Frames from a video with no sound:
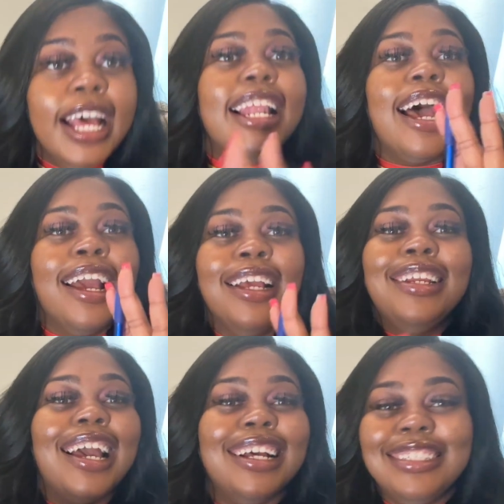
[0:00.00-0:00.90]
Like
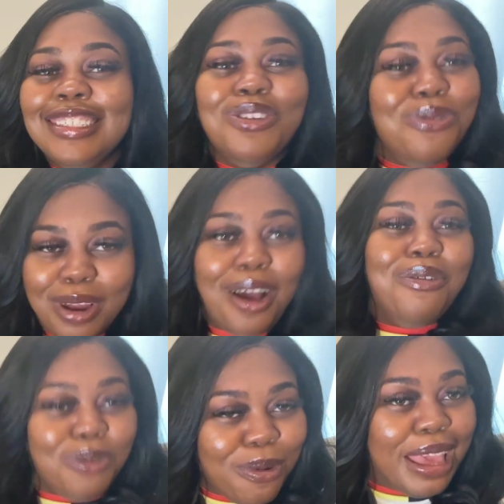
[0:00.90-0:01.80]

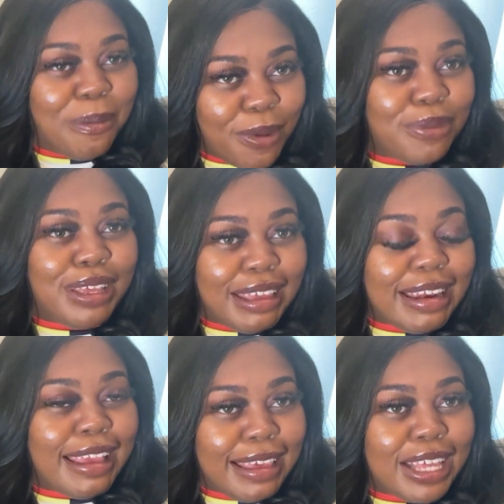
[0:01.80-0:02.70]
you ain't supposed to get
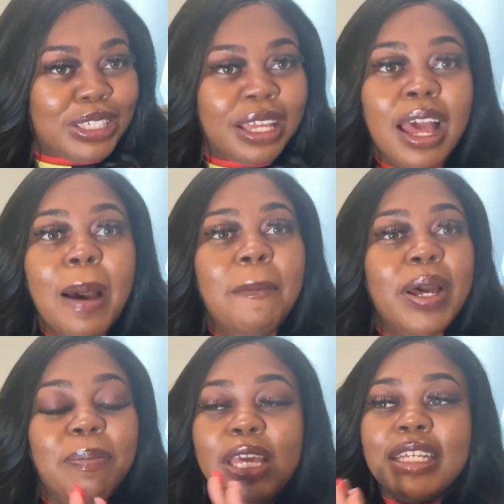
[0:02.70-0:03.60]
that yes,
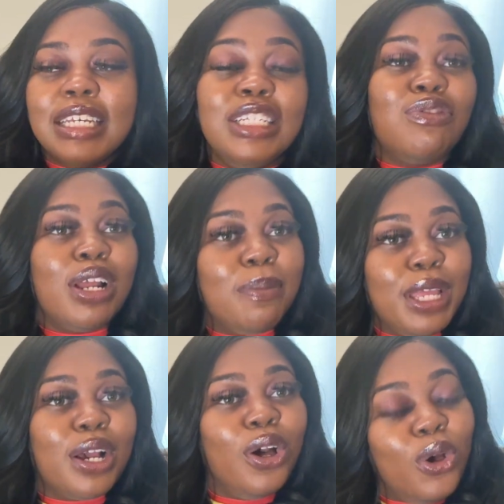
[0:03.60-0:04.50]
but because he's trying to be
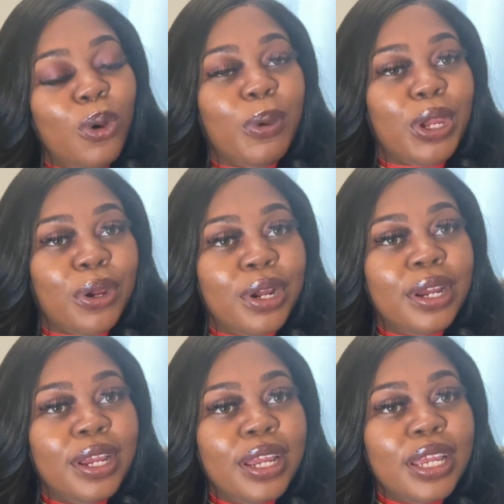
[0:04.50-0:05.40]
the cool parent,
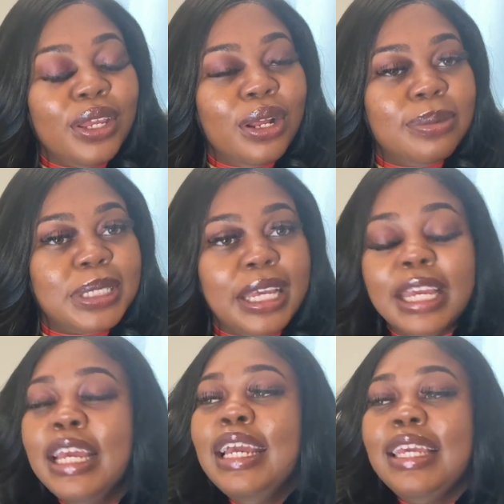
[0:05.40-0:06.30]
you know what I'm
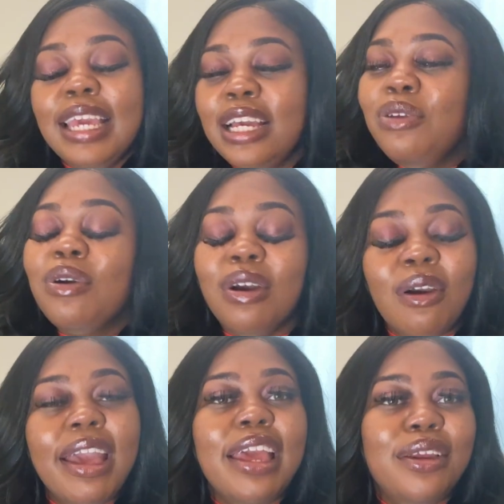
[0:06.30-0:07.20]
saying? Yeah, you could go
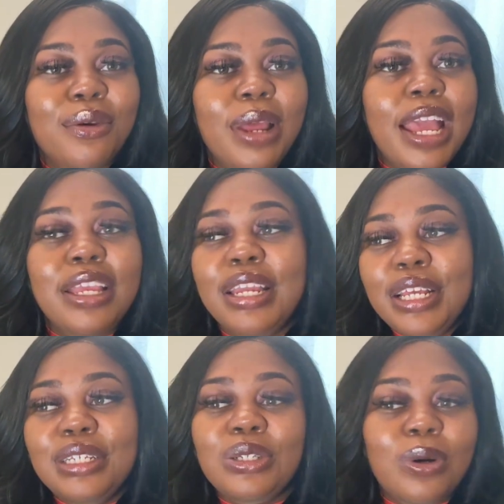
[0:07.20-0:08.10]
ahead and do that. You
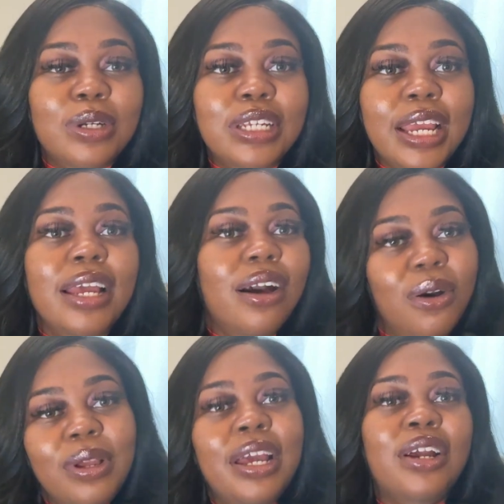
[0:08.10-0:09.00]
did your chores yet?
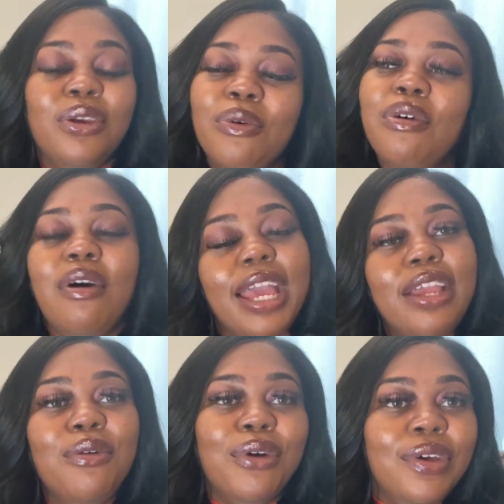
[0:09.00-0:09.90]
Oh yeah, you go ahead,
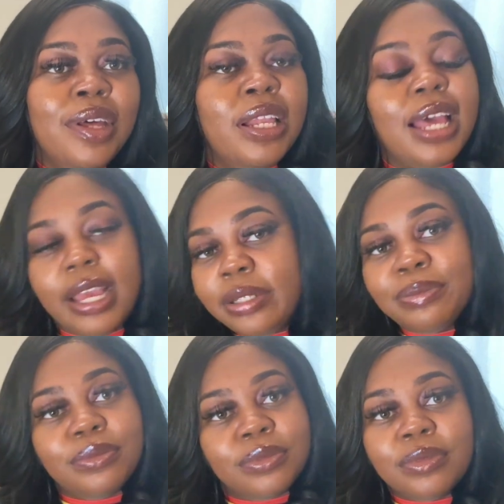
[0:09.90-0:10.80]
you good. Like,
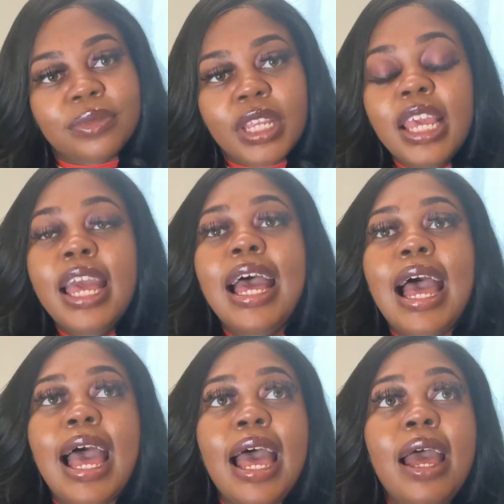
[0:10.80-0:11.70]

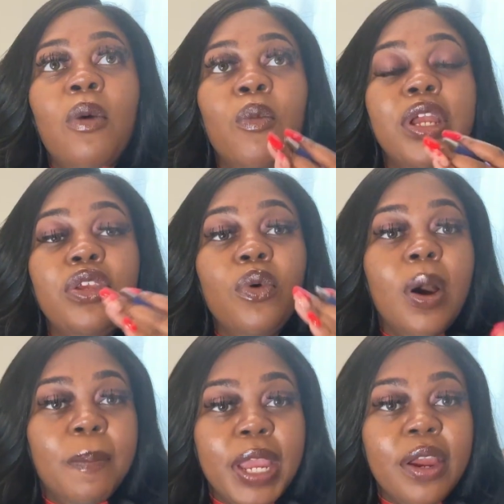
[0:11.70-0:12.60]
when you
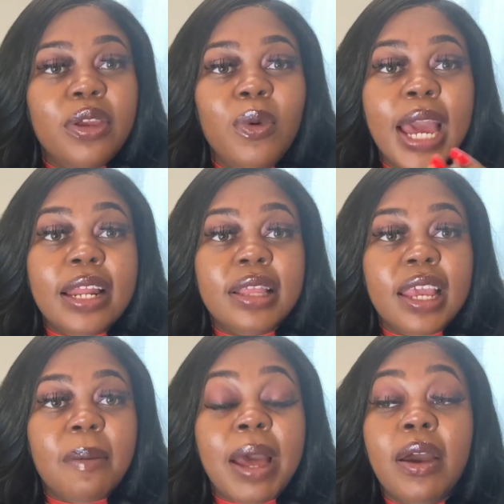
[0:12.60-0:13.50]
are a parent, you got to
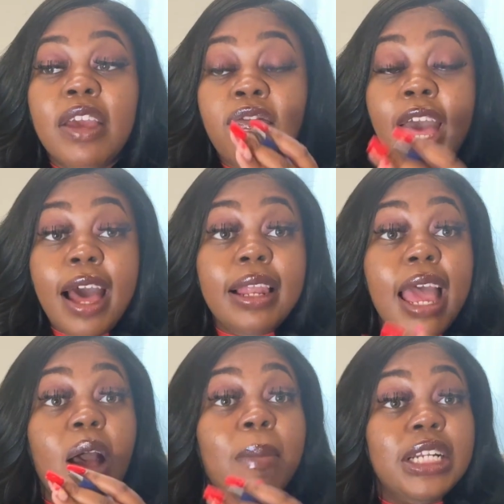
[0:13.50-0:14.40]
think about, if I
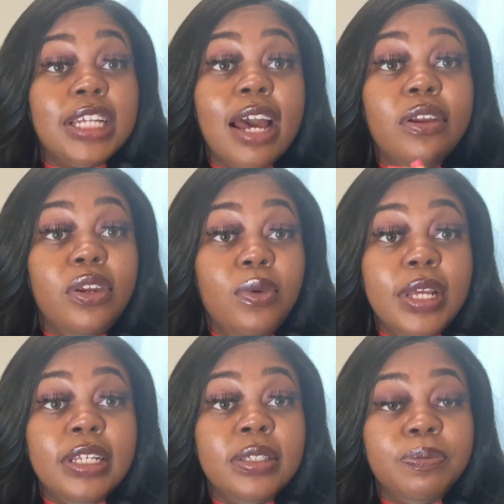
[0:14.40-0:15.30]
allow my child to do
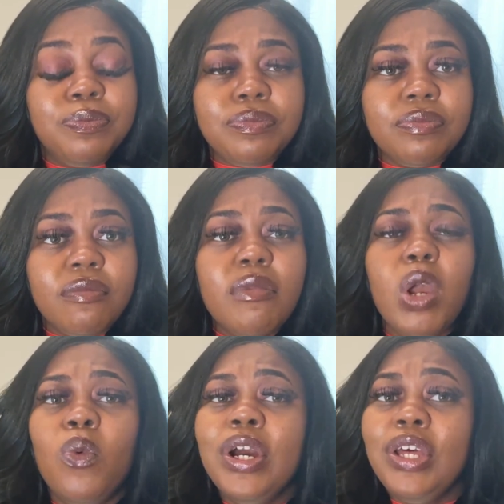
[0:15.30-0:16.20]
this,
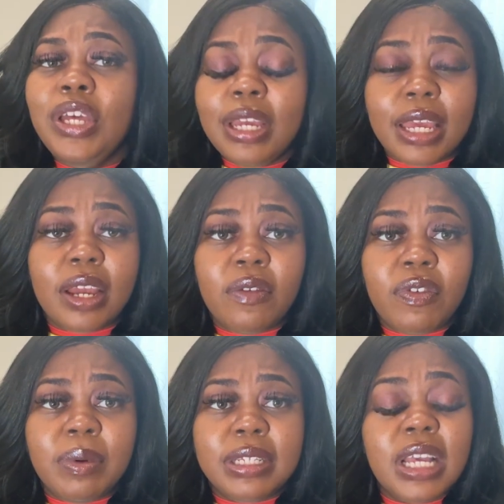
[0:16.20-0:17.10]
what good can come
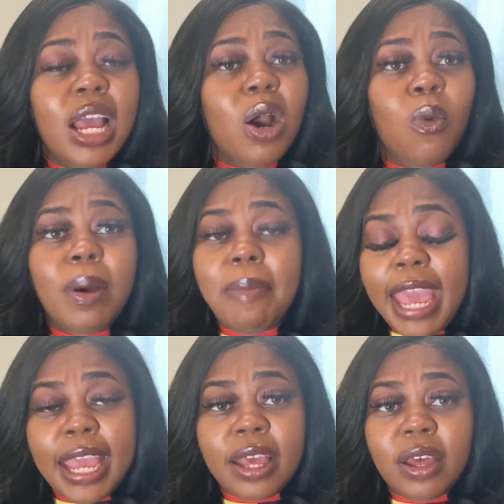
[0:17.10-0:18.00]
from this or what
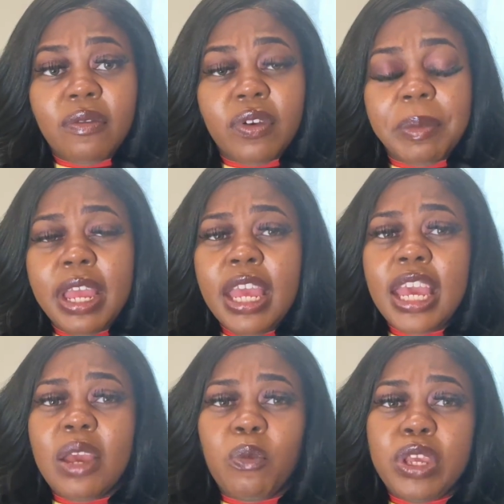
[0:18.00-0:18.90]
bad can come from
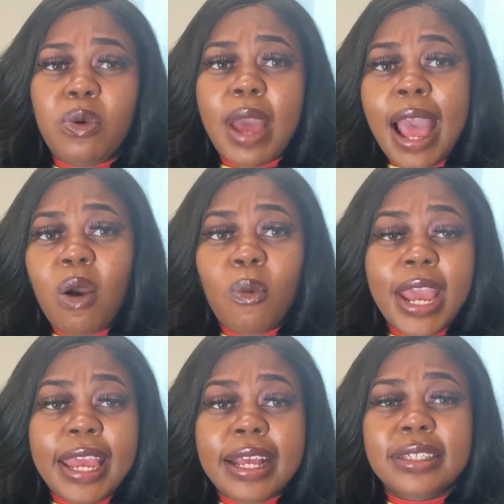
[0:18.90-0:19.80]
it. And when you
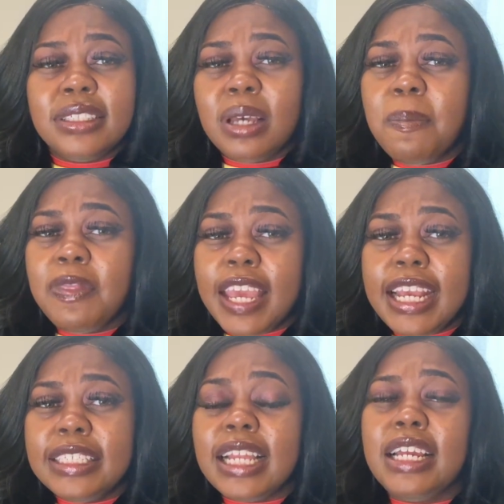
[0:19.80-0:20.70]
outweigh it, some
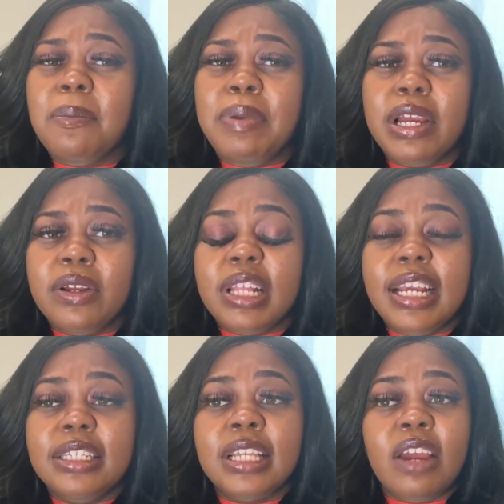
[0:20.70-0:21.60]
things, like the bigger
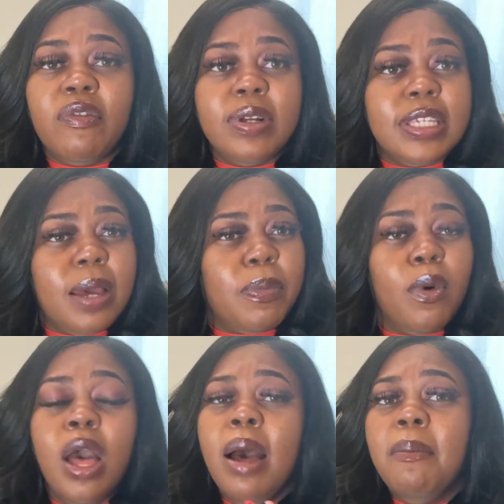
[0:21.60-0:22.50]
things, like for example,
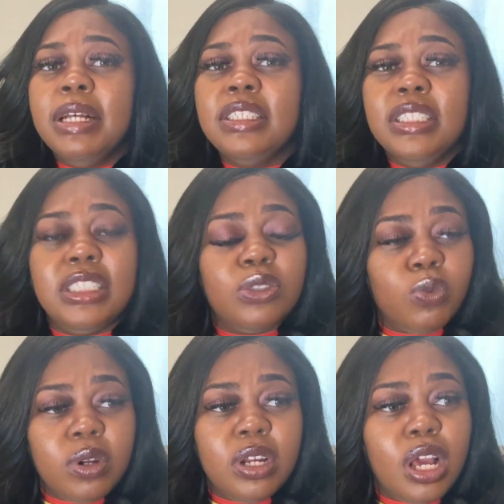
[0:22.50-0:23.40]
my son just
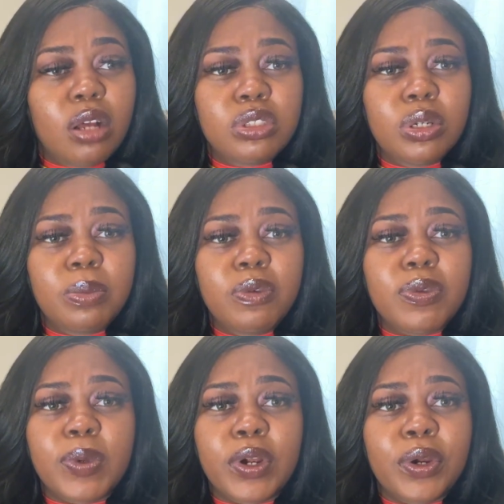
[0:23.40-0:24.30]
wanted to go to the
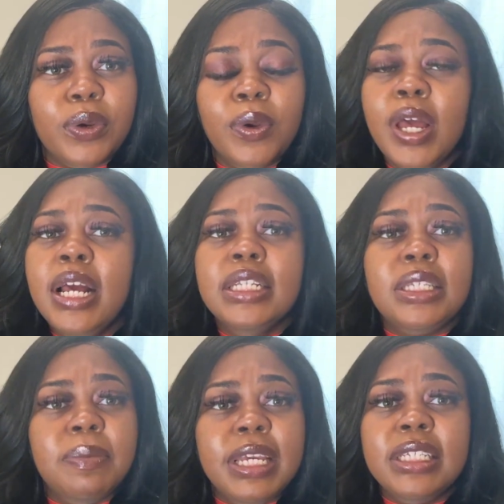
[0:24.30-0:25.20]
movies with a girl.
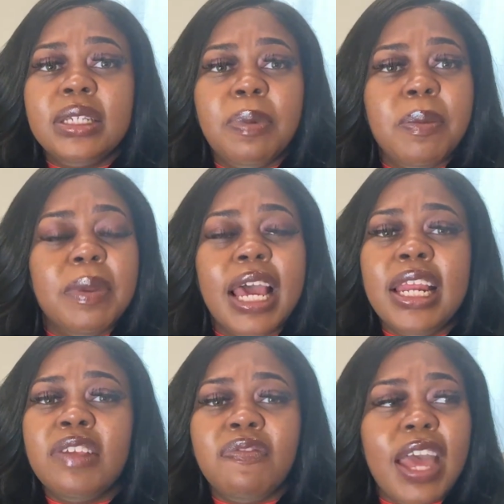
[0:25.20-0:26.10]
To me, some people like,
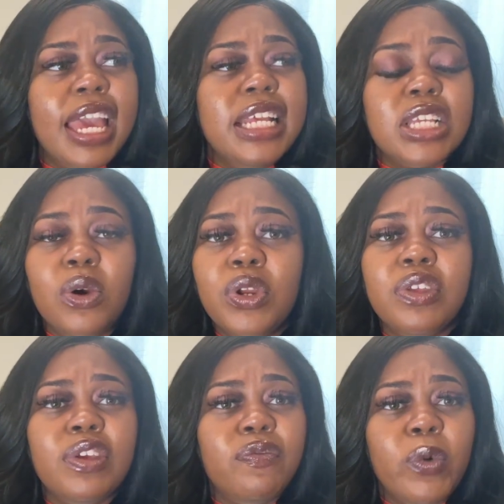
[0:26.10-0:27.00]
that's fine, he's old
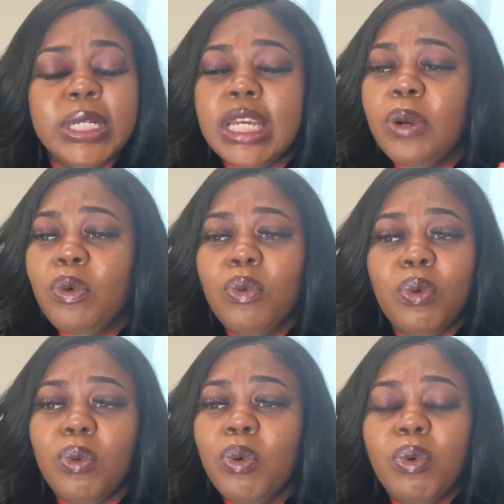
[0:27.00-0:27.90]
enough, he's
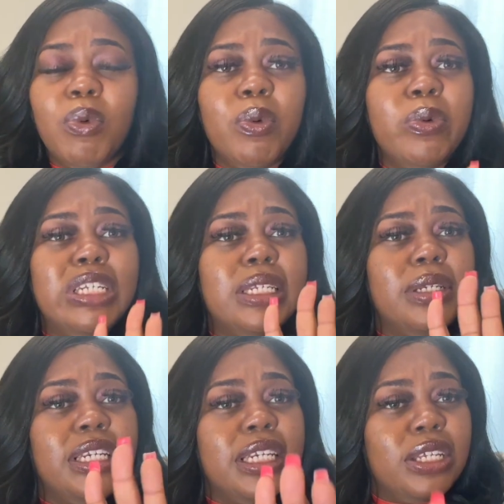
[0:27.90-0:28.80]
14,
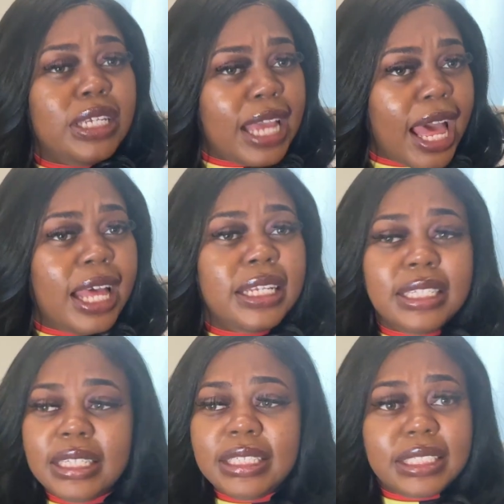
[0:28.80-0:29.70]
then y'all
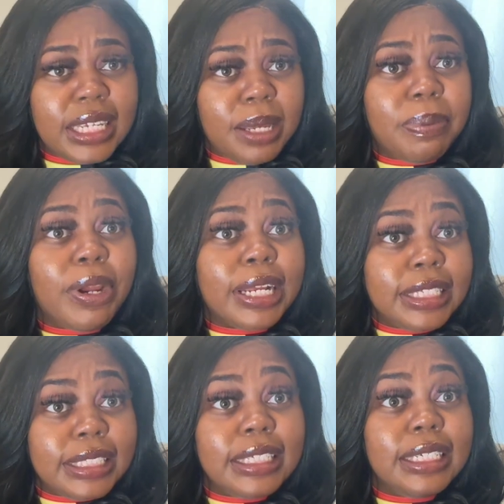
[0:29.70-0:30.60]
teen
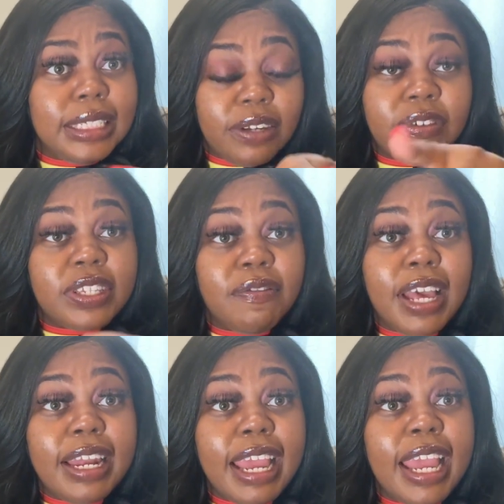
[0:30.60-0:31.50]
pregnancy, different stuff
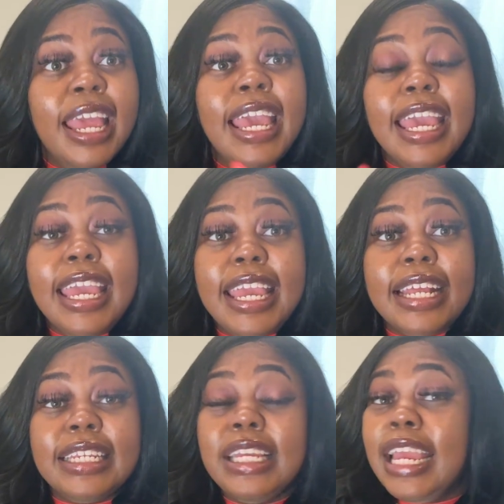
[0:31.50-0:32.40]
like that, he
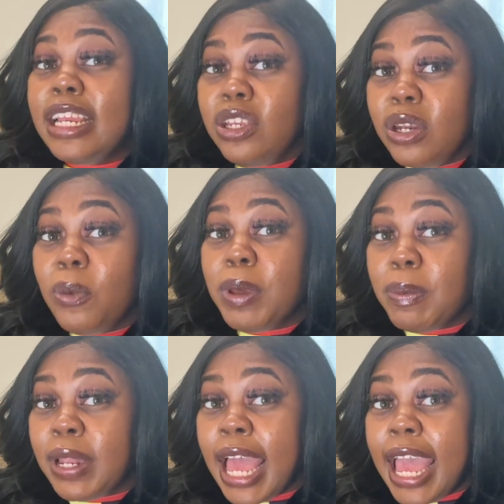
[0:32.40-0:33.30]
can tell you. And you know,
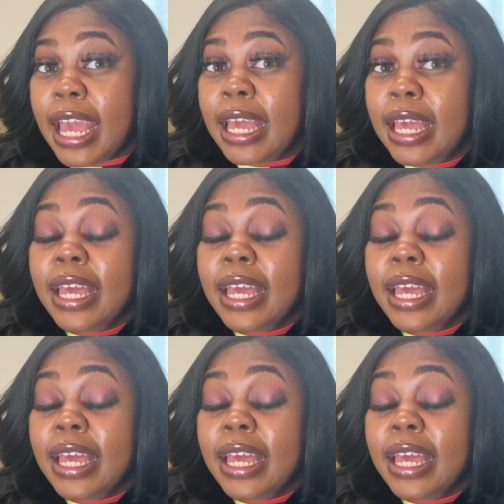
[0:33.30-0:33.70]
people lie.